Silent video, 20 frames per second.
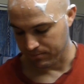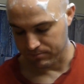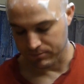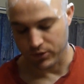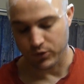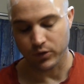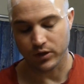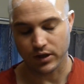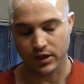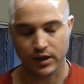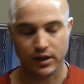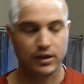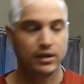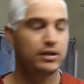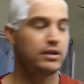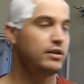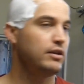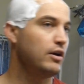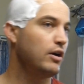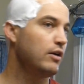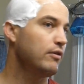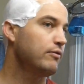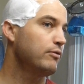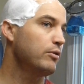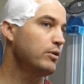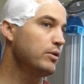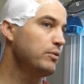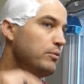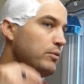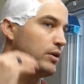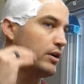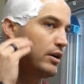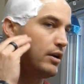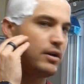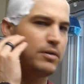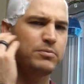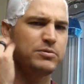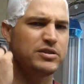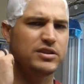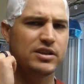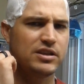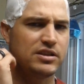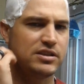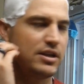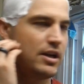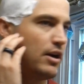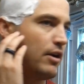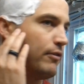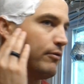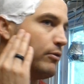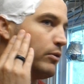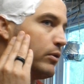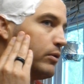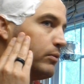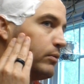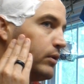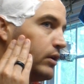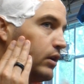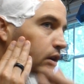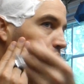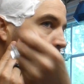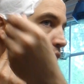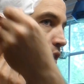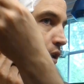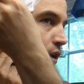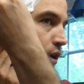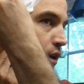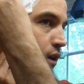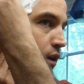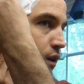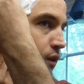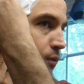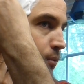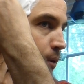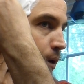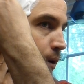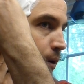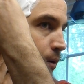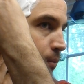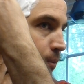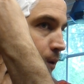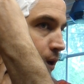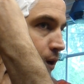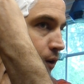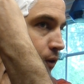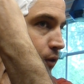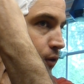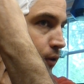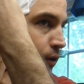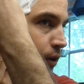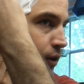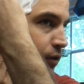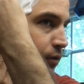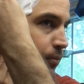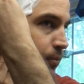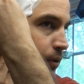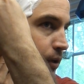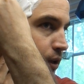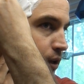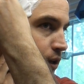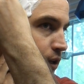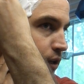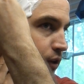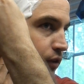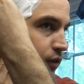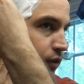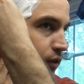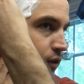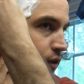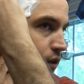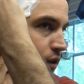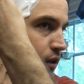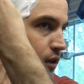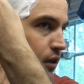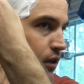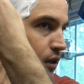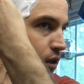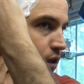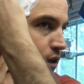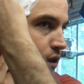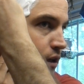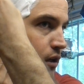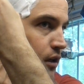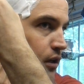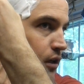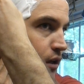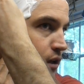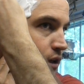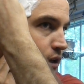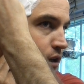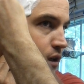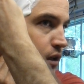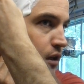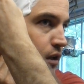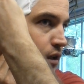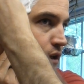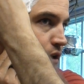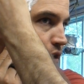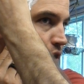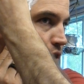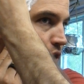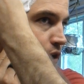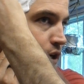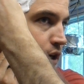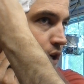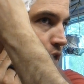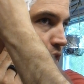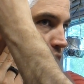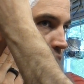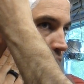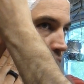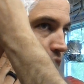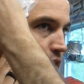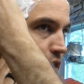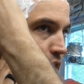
The R41, I'm just going to say R41, it's probably a better choice because you're going to